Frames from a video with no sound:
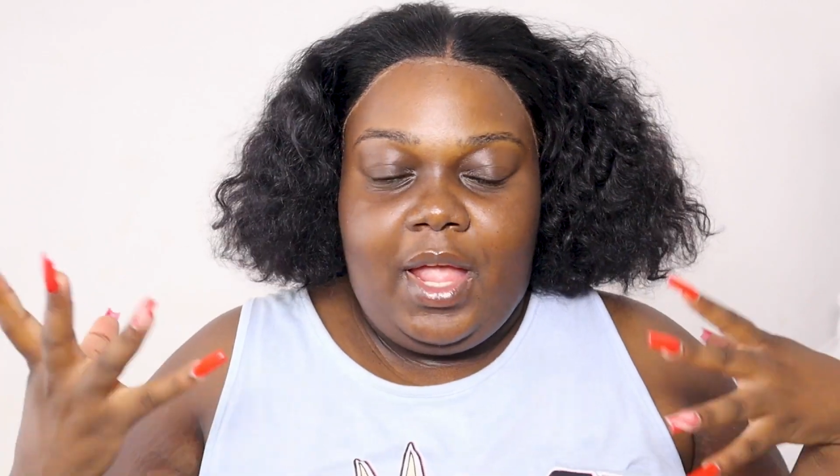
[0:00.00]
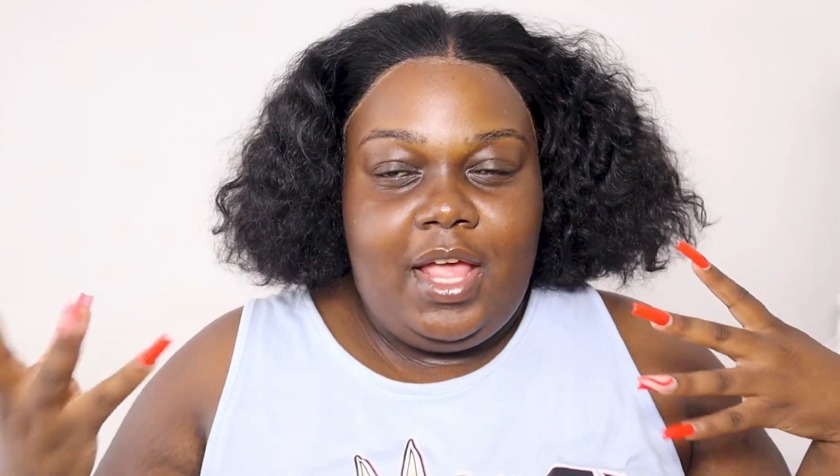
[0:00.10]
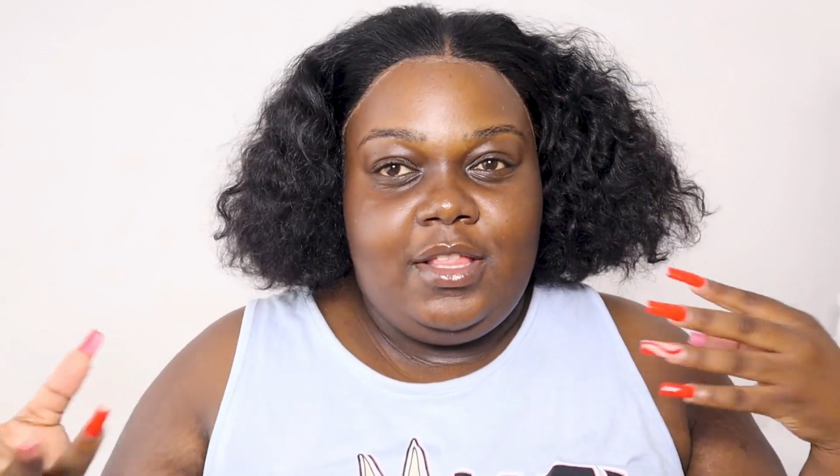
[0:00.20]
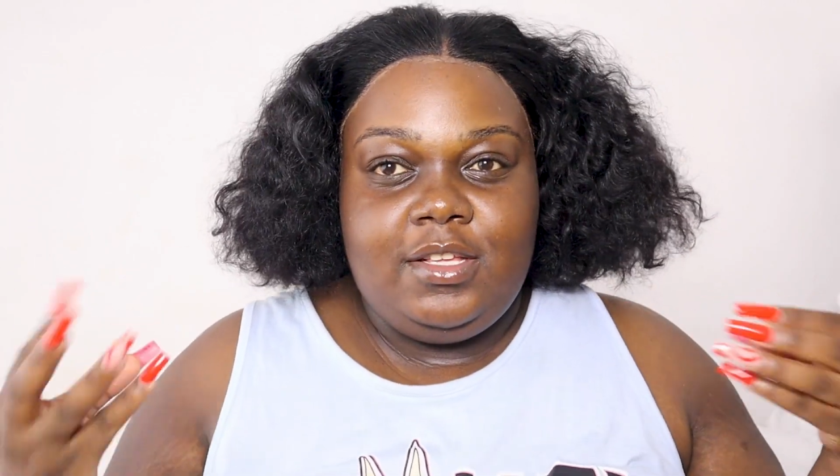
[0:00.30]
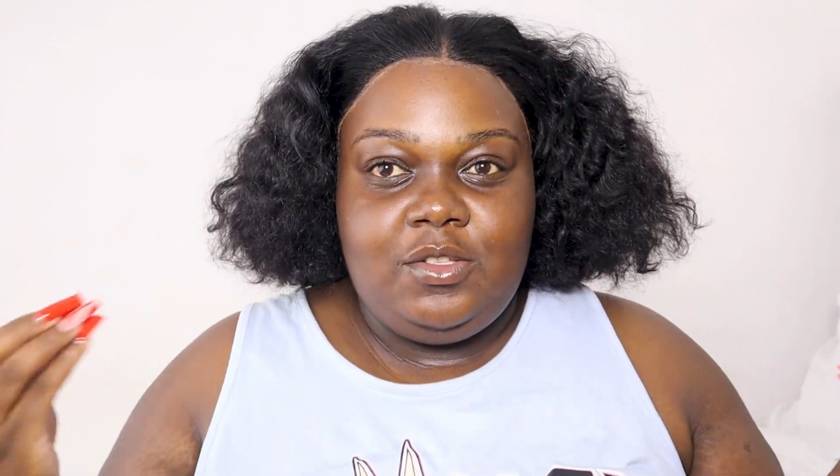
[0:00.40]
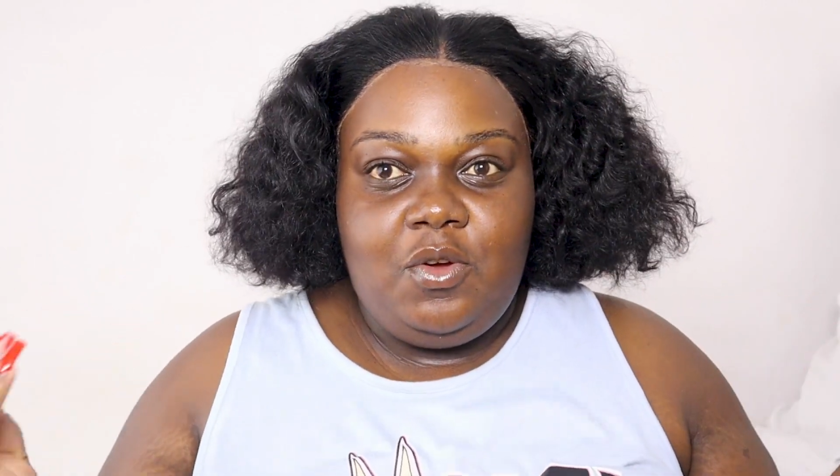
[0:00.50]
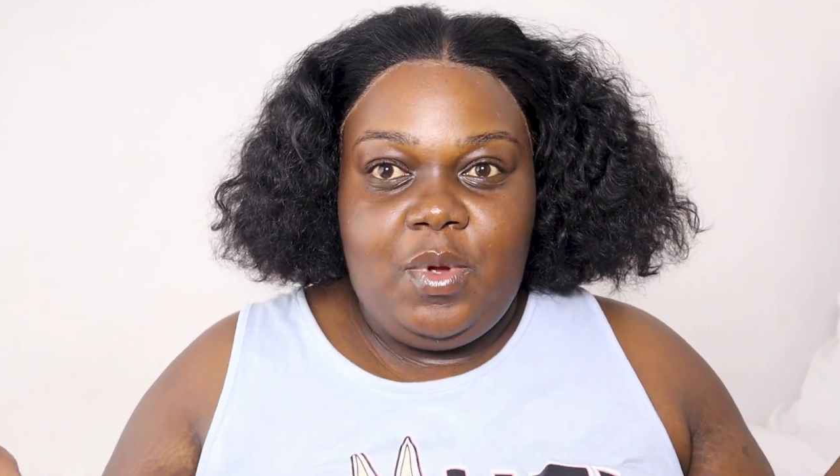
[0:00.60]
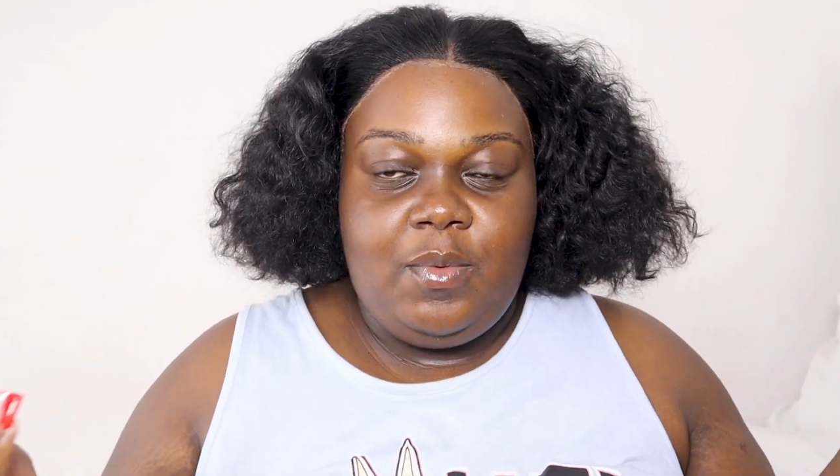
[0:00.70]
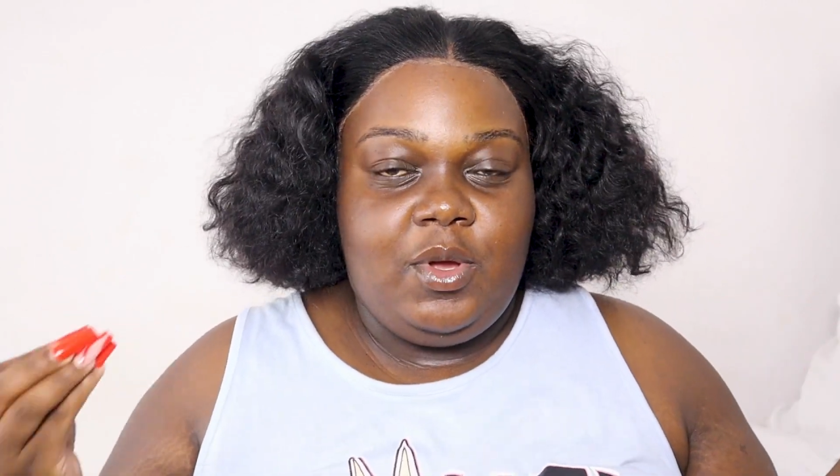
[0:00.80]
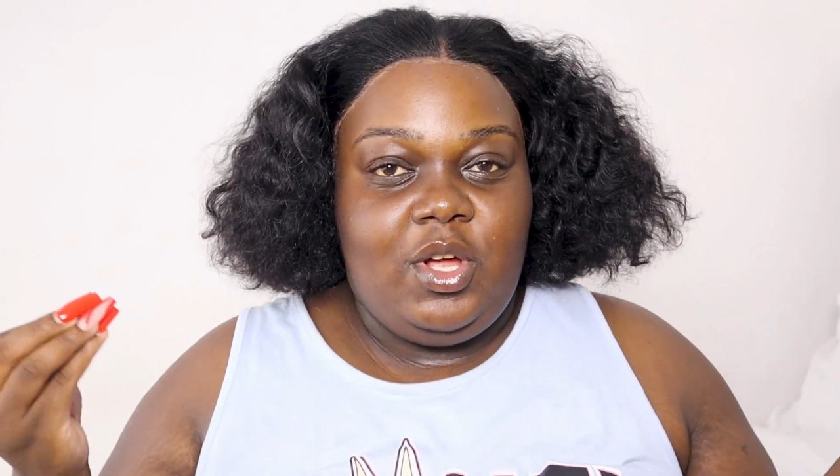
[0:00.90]
and there's no
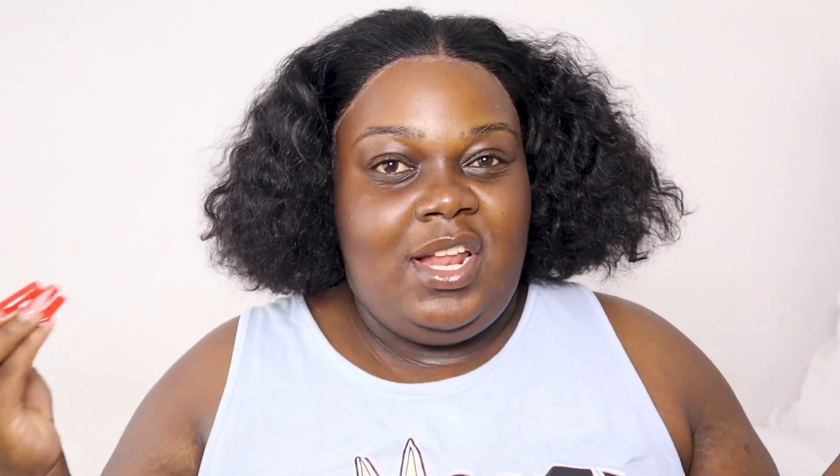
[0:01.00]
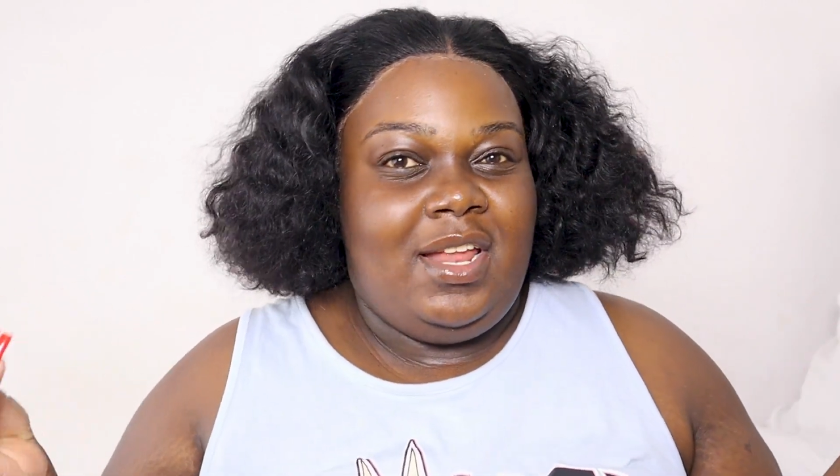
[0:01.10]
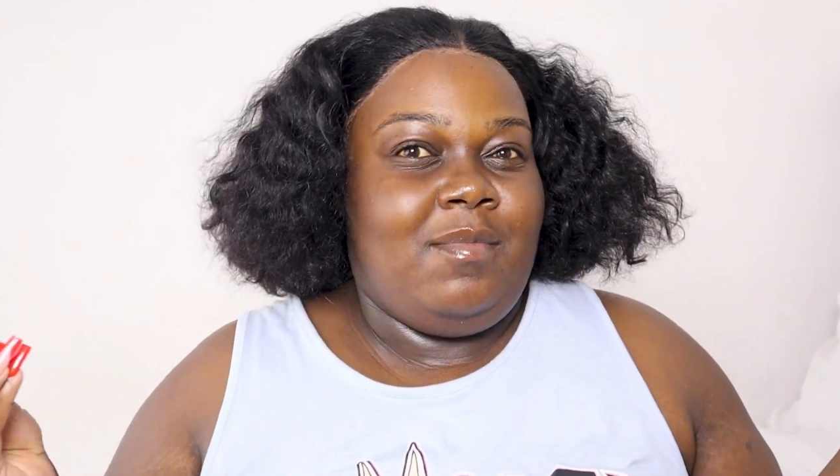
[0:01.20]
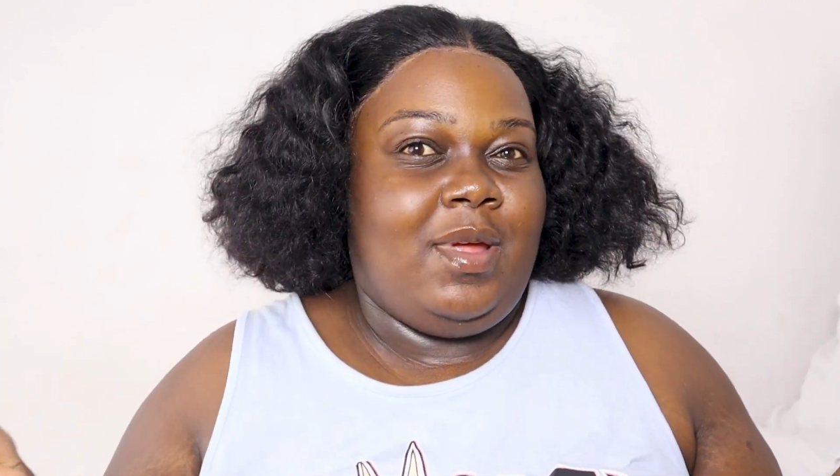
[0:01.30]
way we're gonna learn